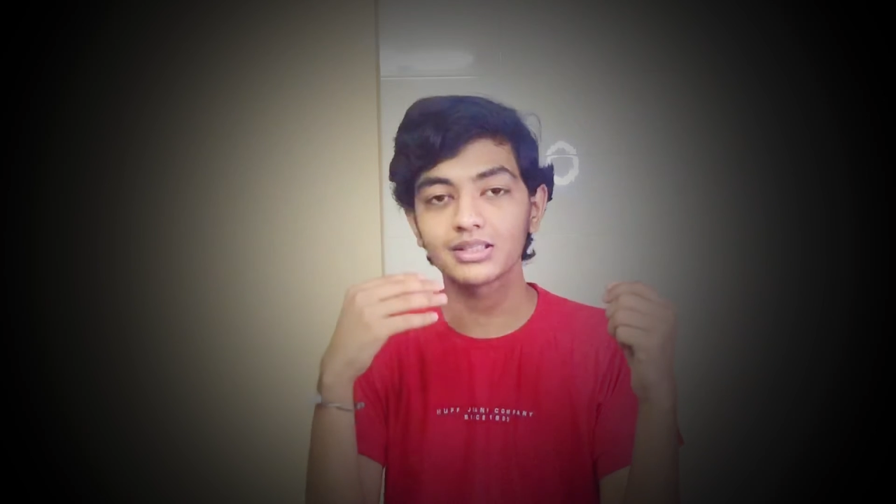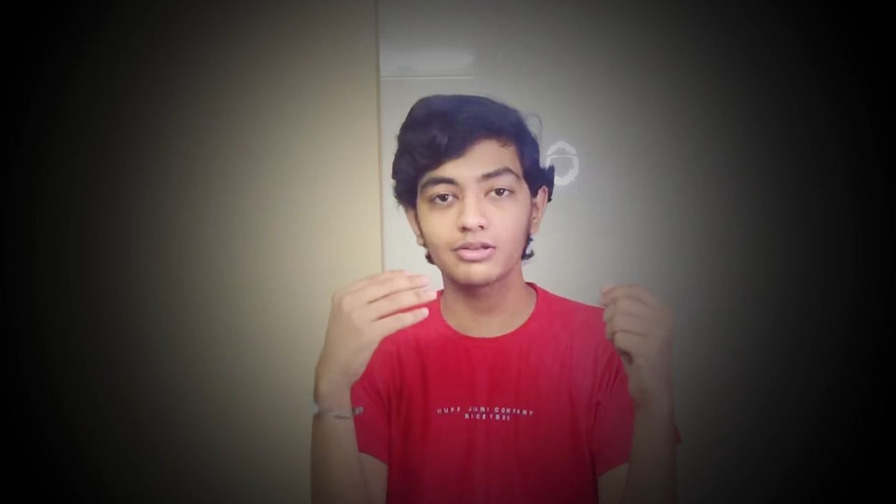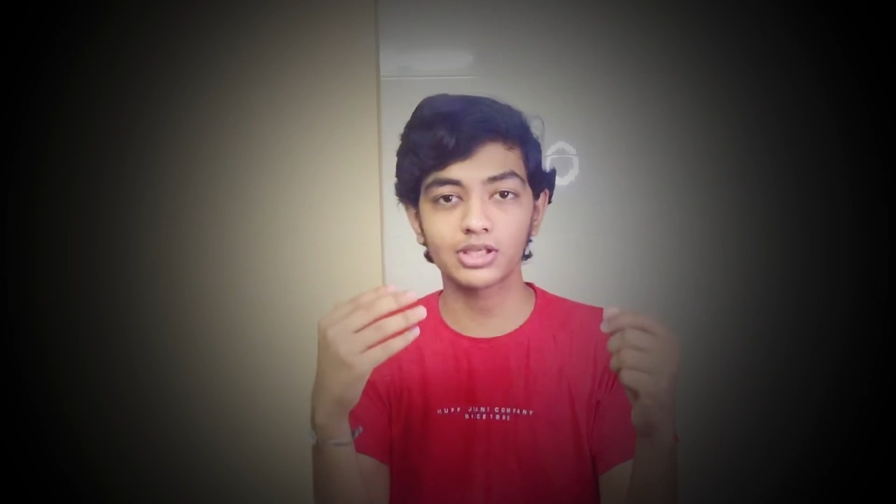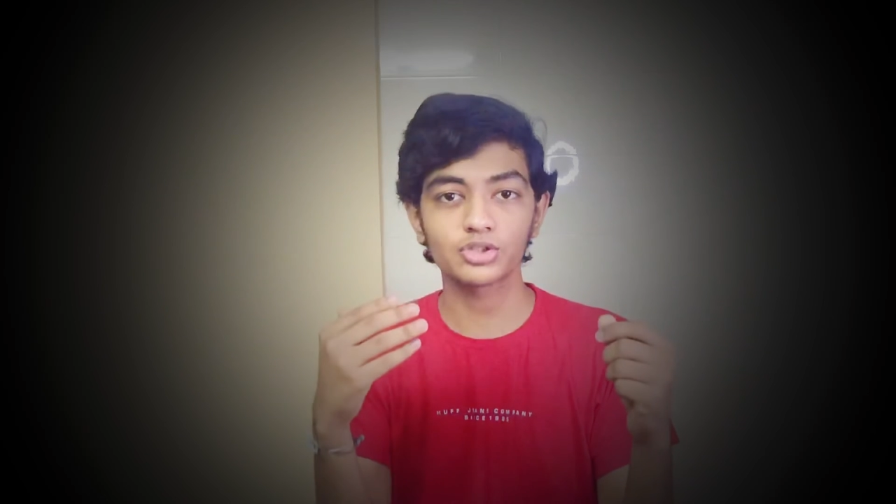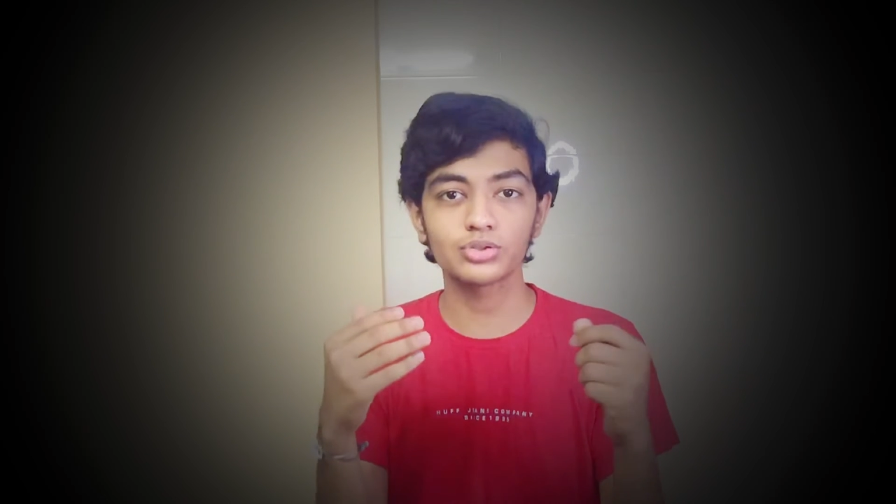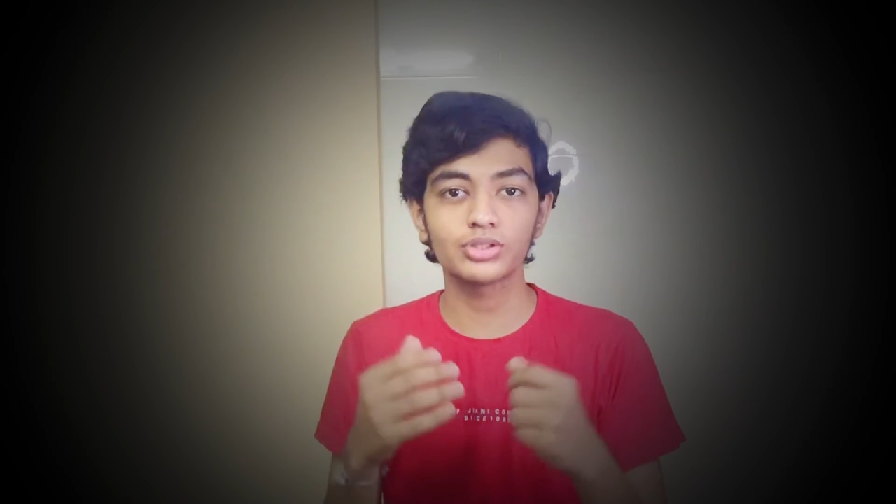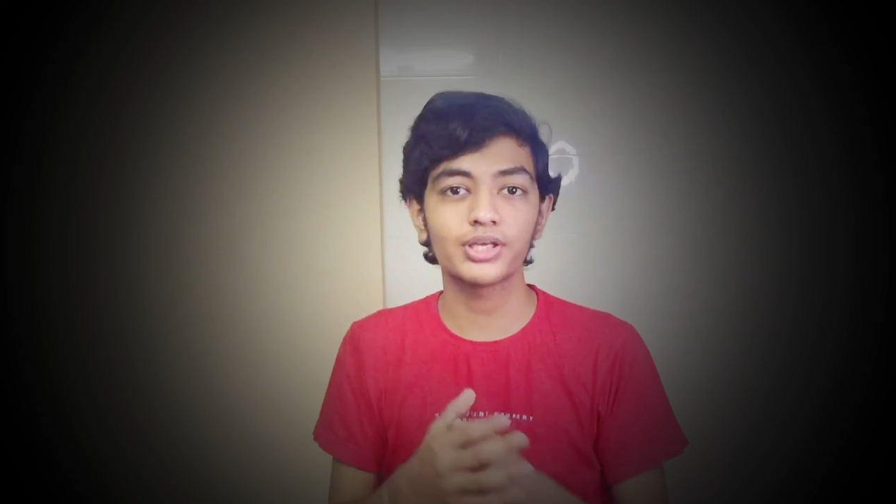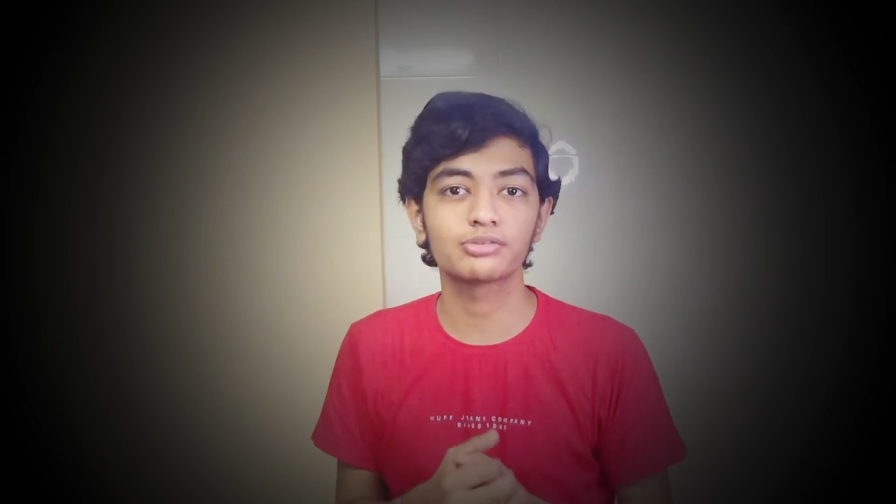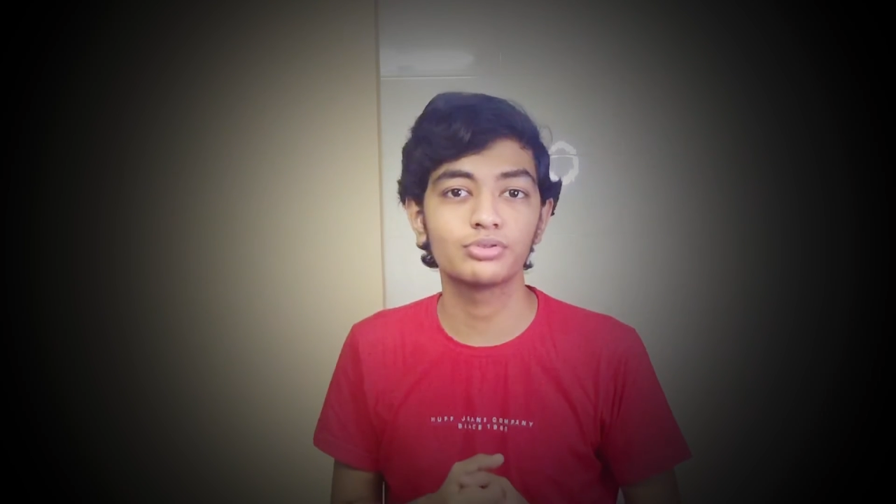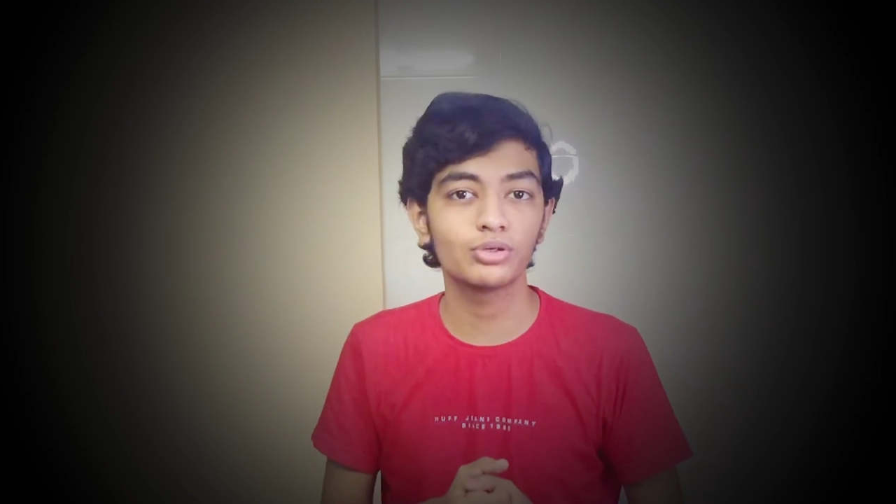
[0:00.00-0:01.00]
I'll catch you in the
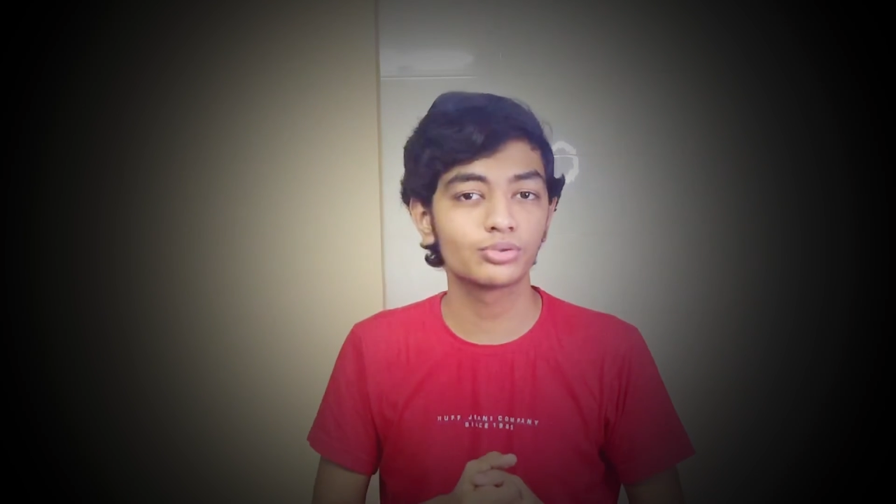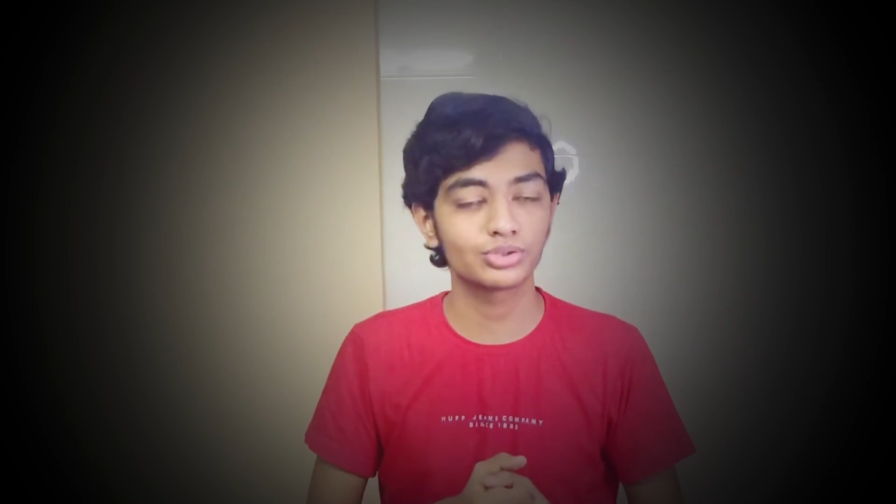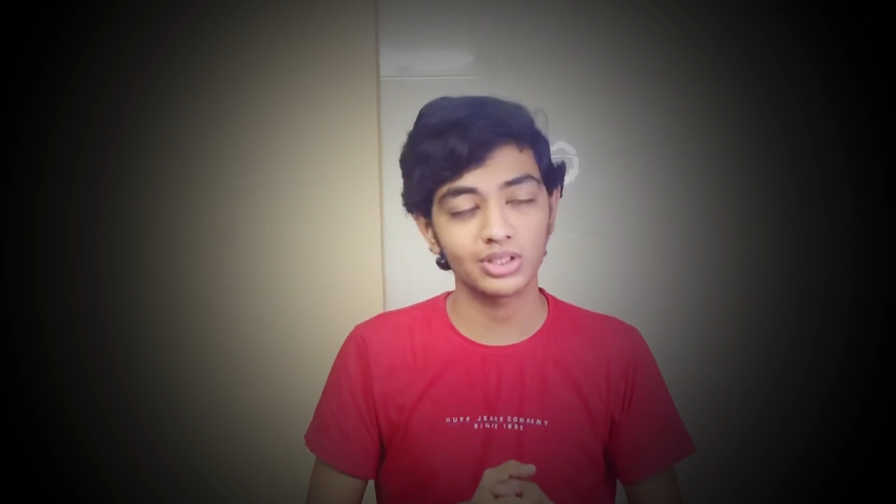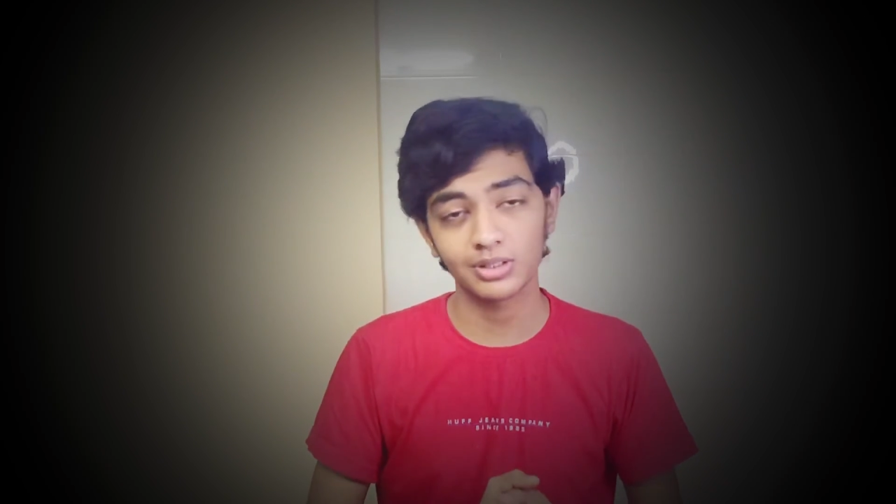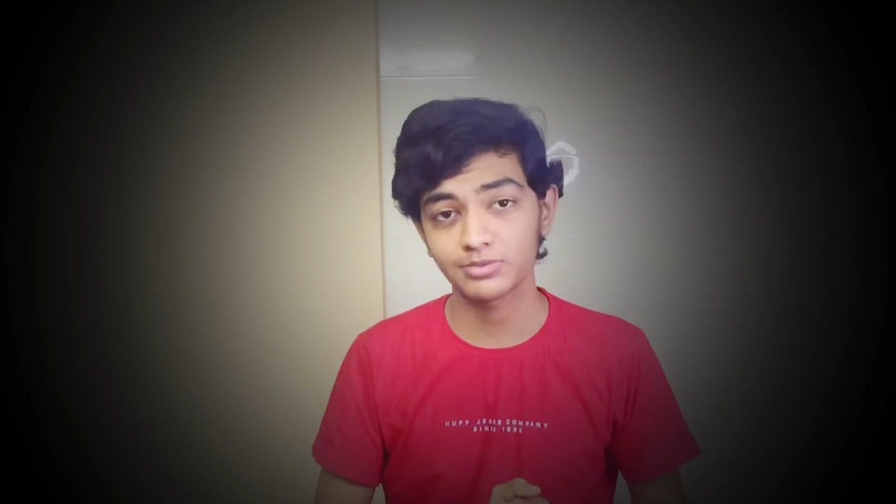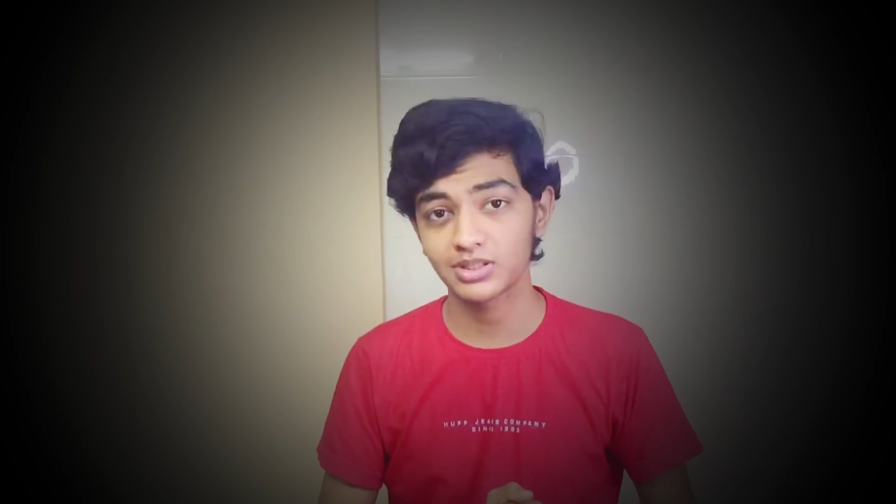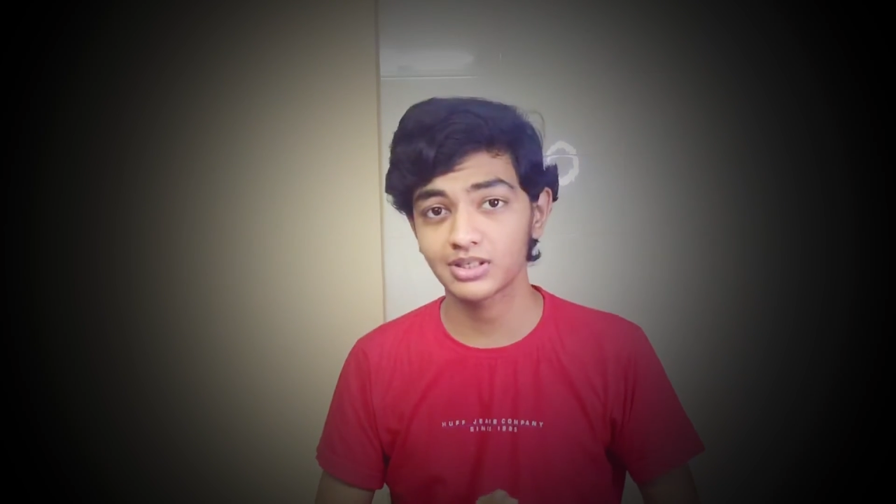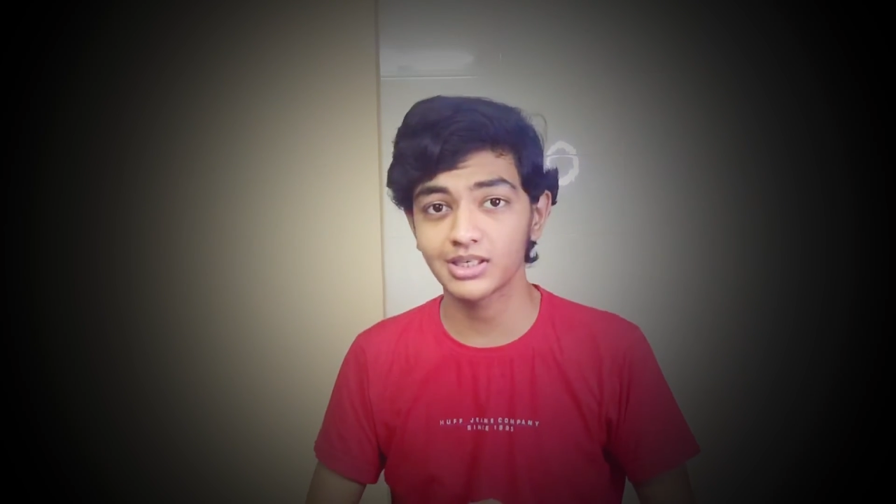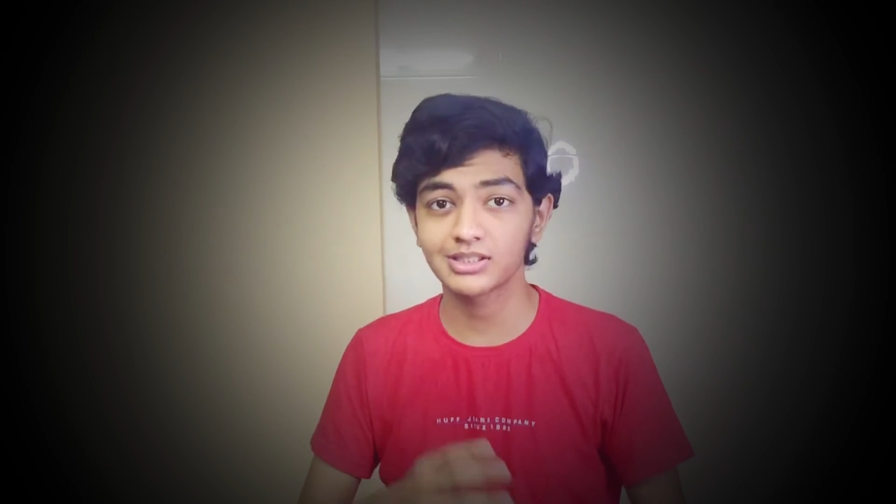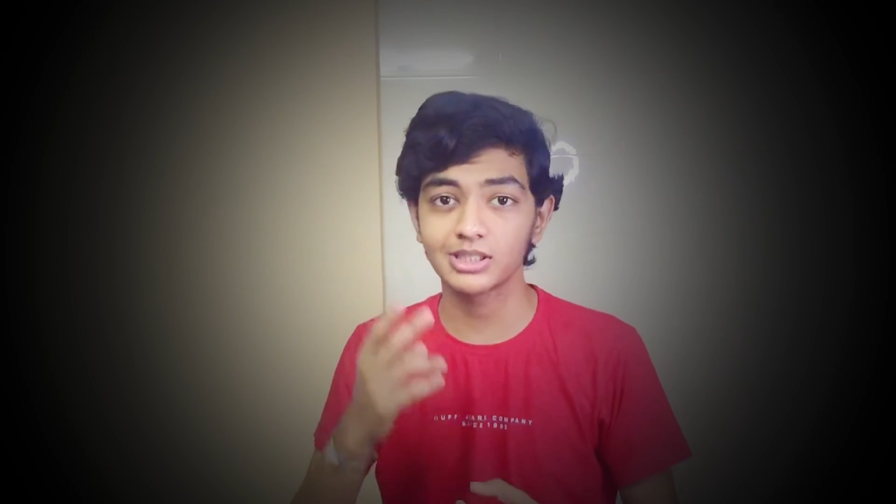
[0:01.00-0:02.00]
next video. Stay safe, stay
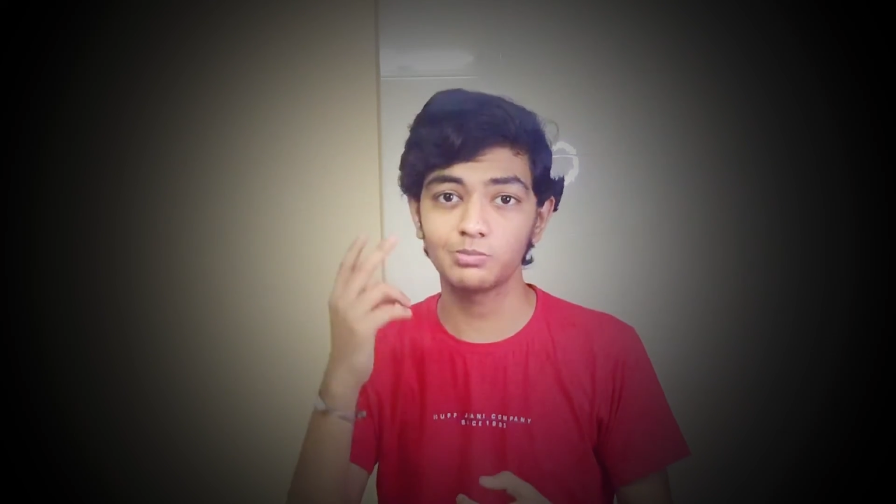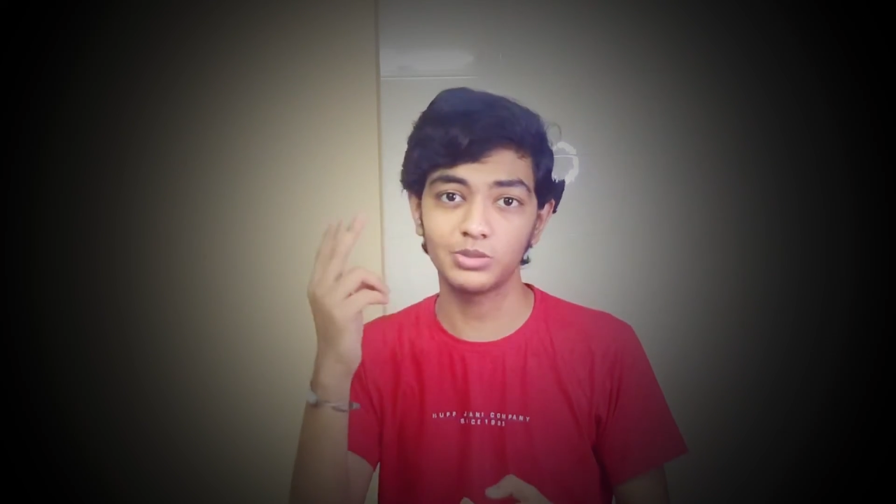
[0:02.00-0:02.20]
connected.